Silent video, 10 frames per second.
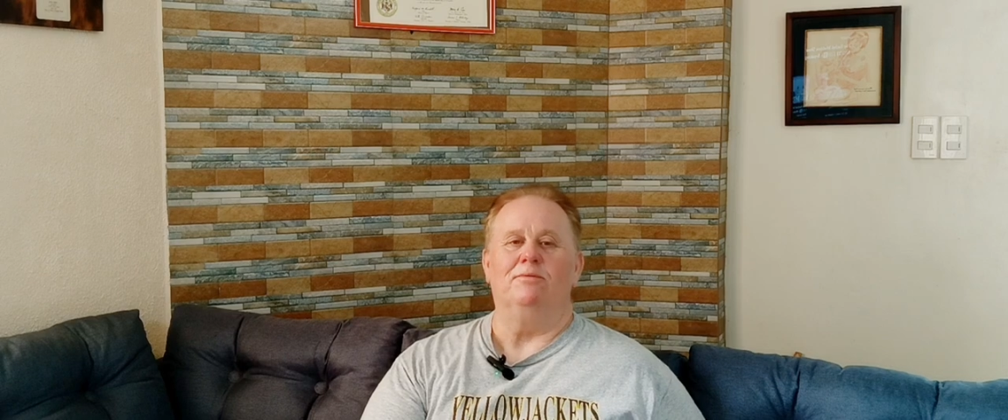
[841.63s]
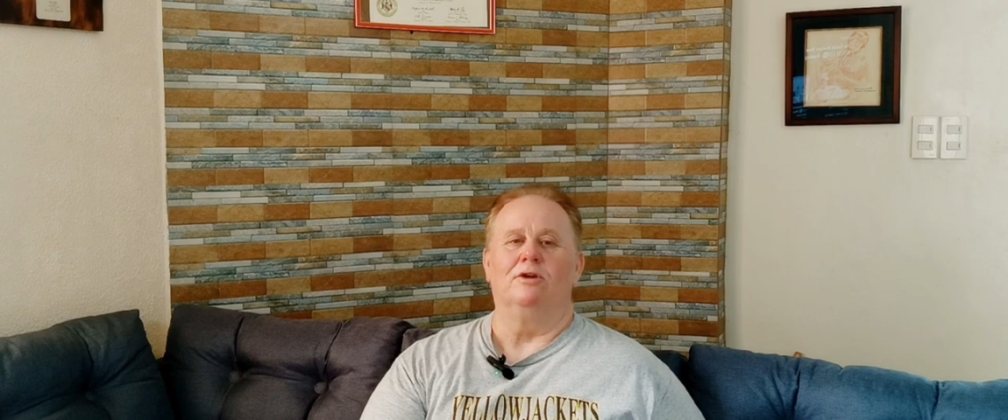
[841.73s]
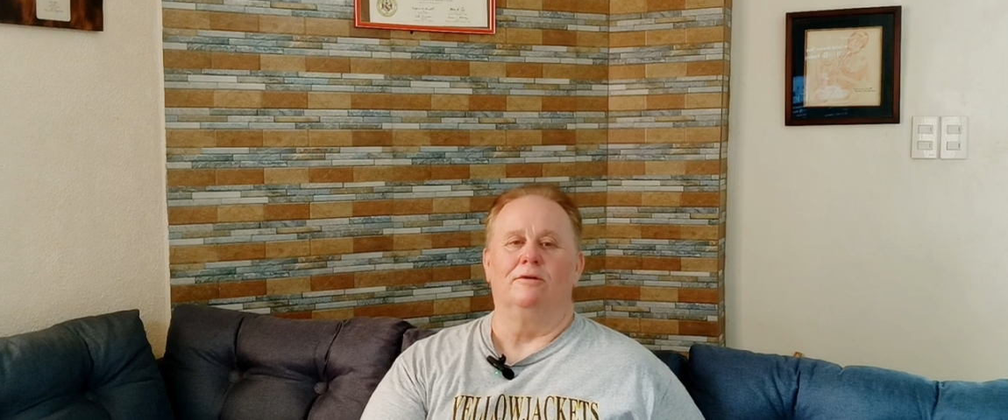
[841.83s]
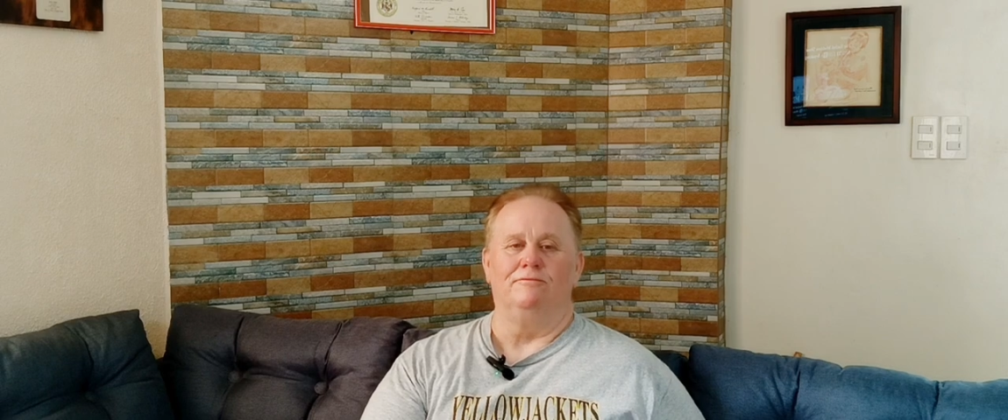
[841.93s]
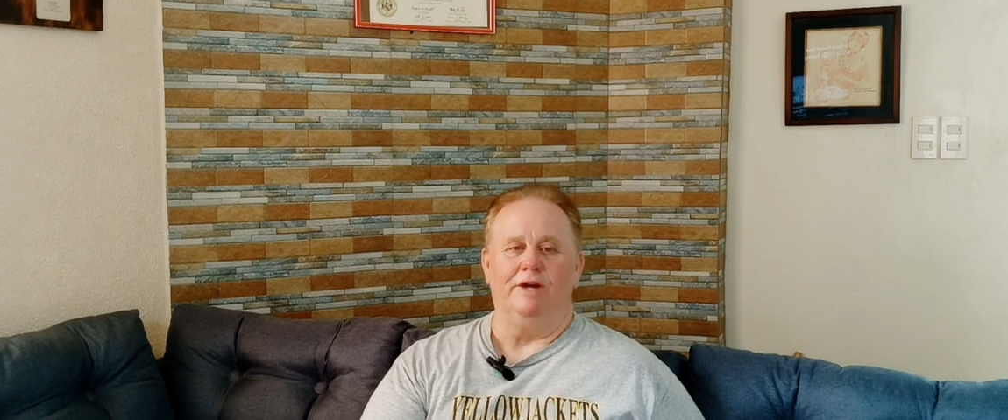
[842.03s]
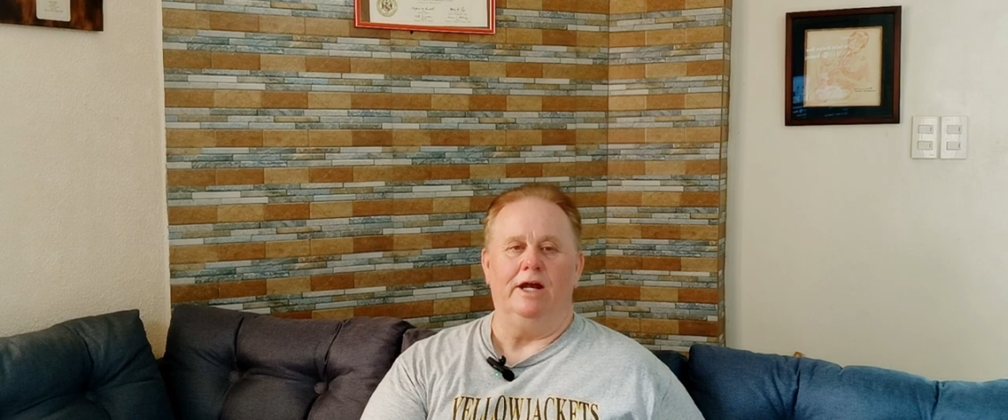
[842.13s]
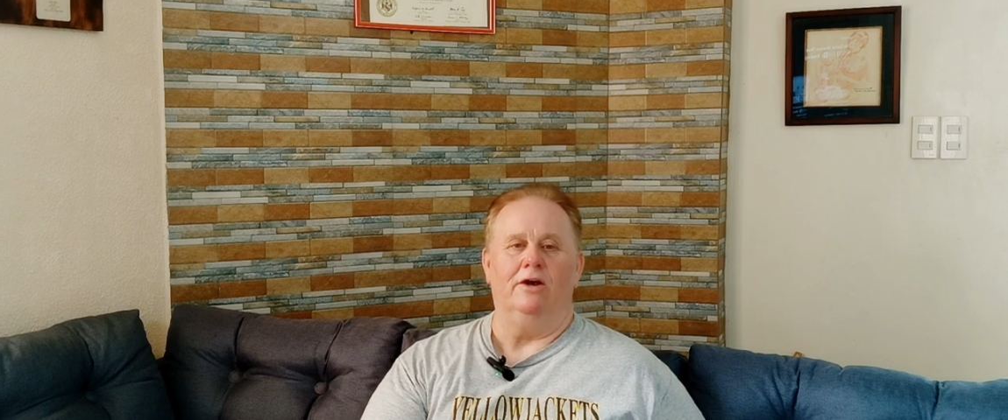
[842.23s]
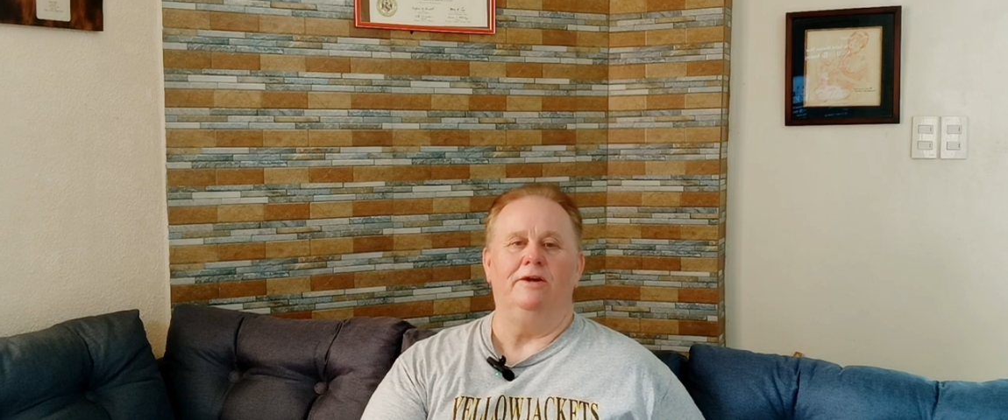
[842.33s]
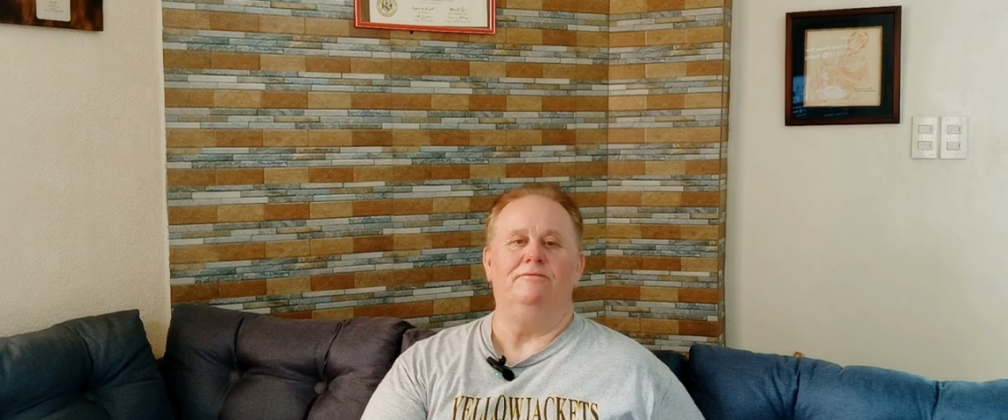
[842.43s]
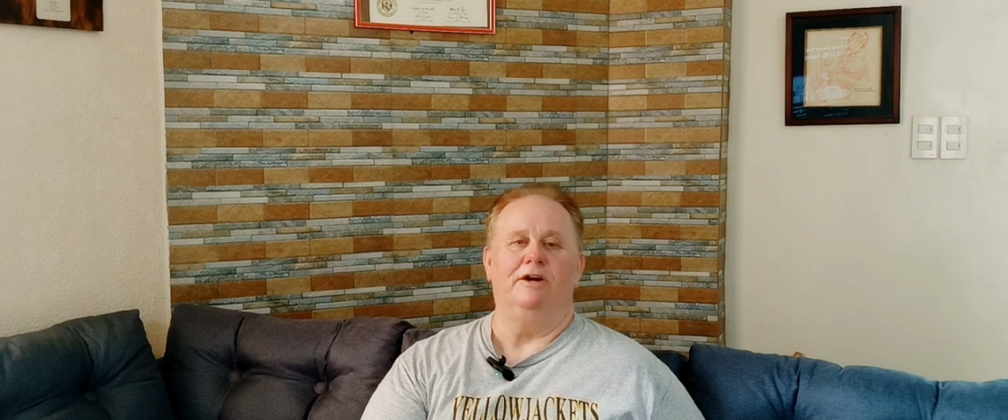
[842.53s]
people are
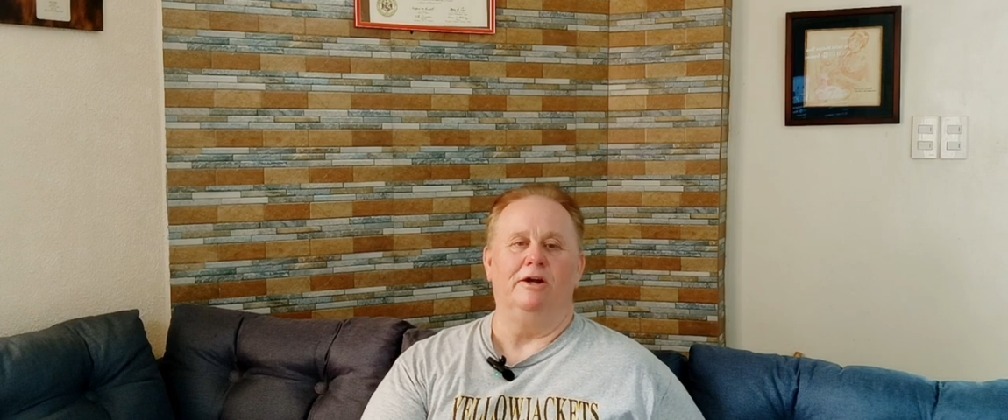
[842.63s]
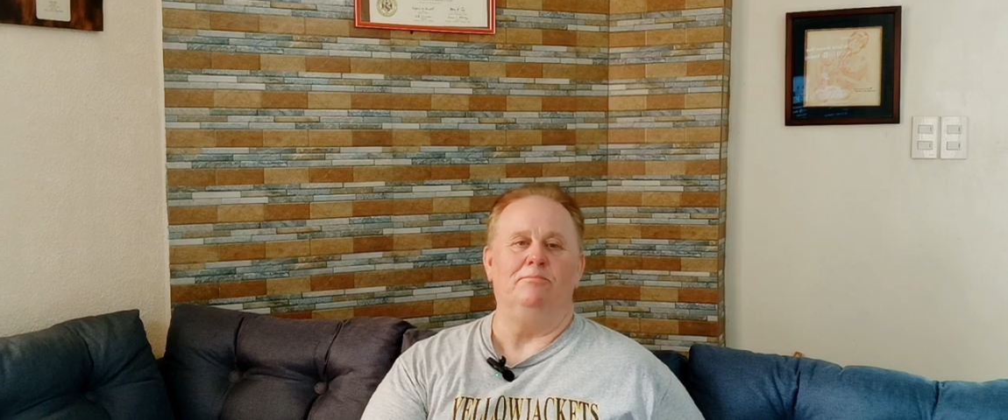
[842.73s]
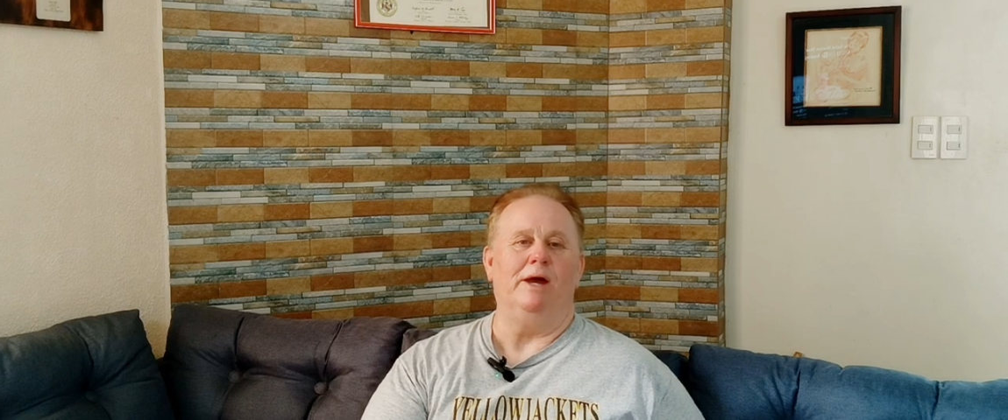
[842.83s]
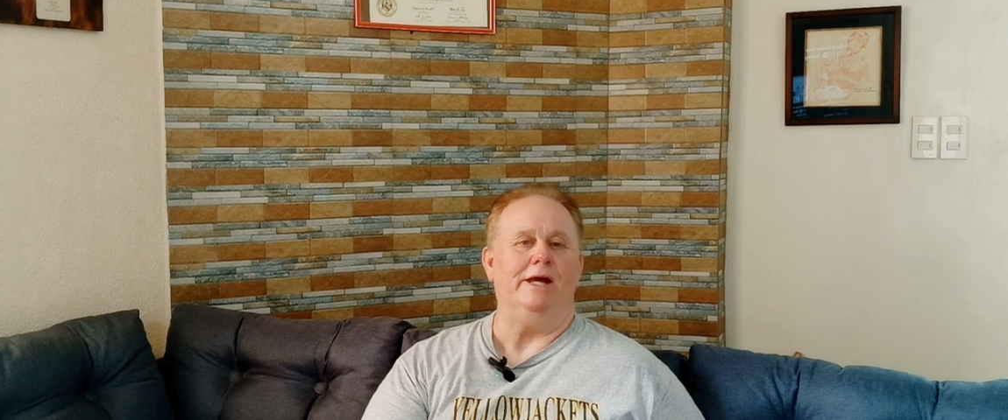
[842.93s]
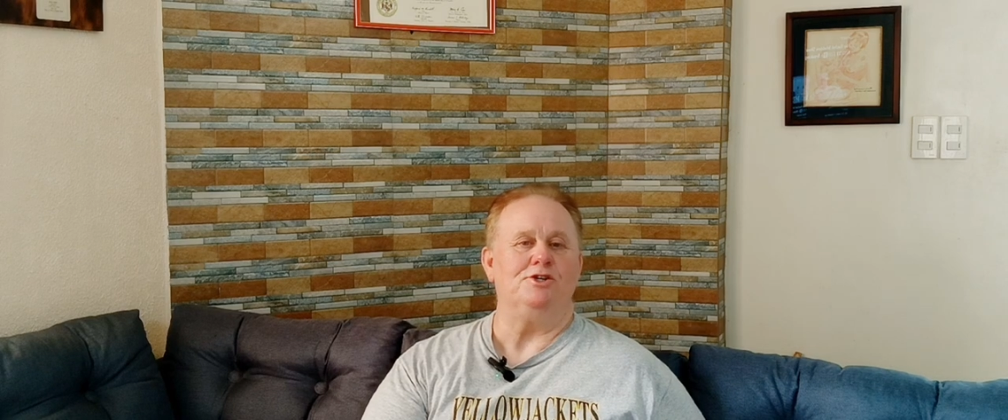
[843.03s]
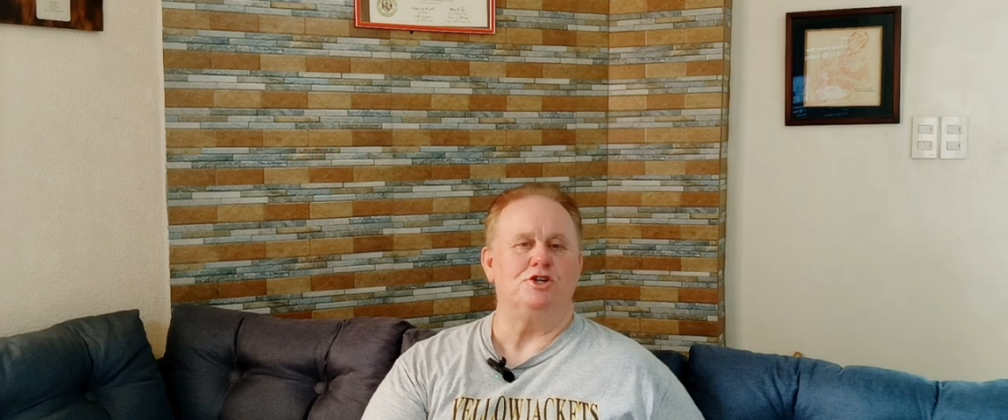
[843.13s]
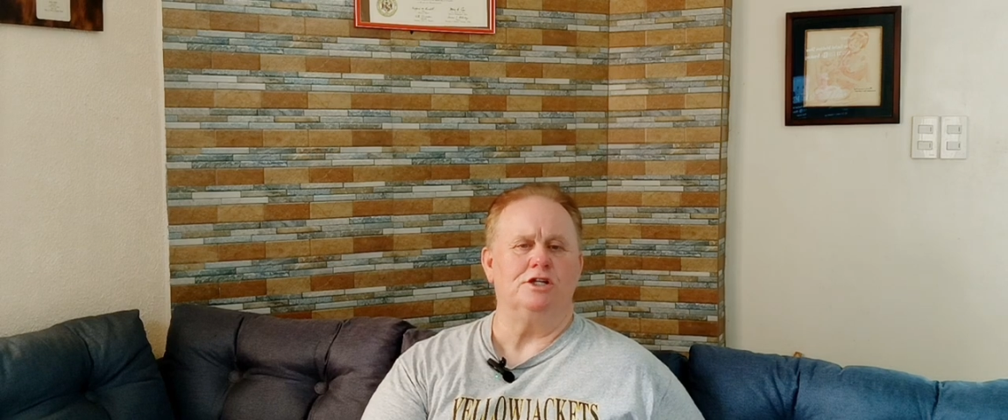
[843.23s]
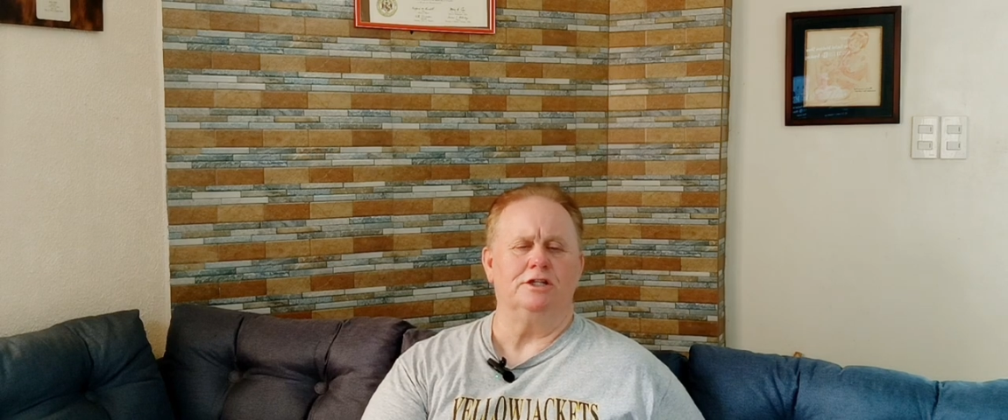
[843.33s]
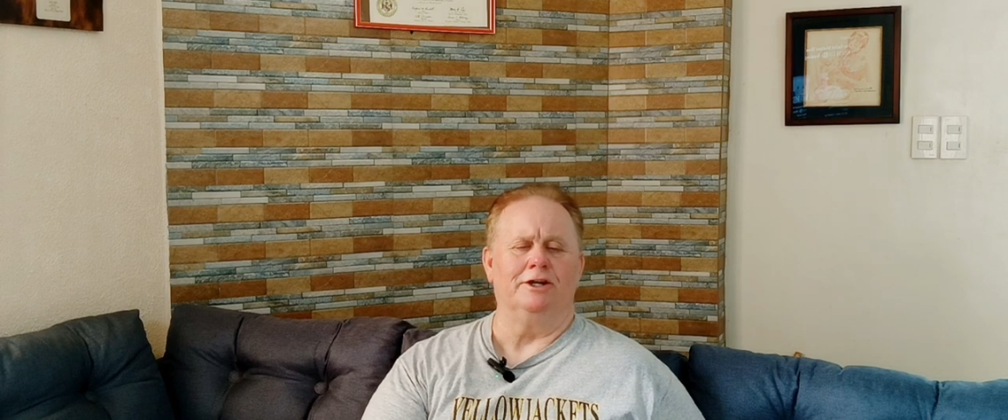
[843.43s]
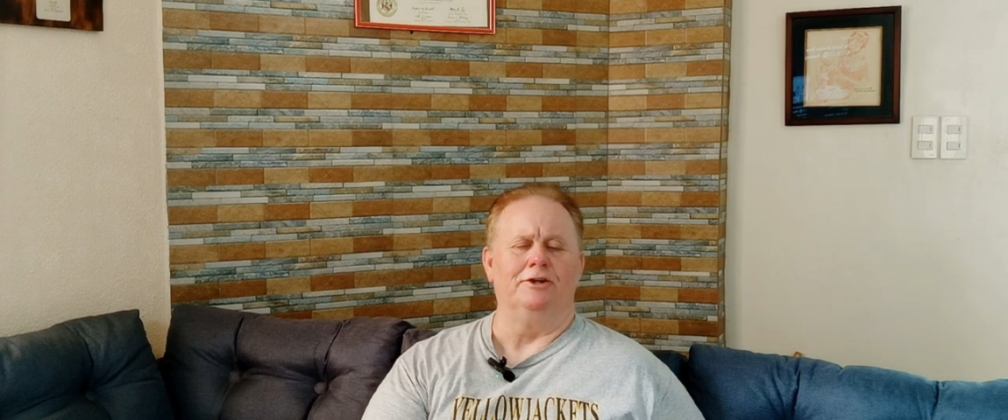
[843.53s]
very, very patient.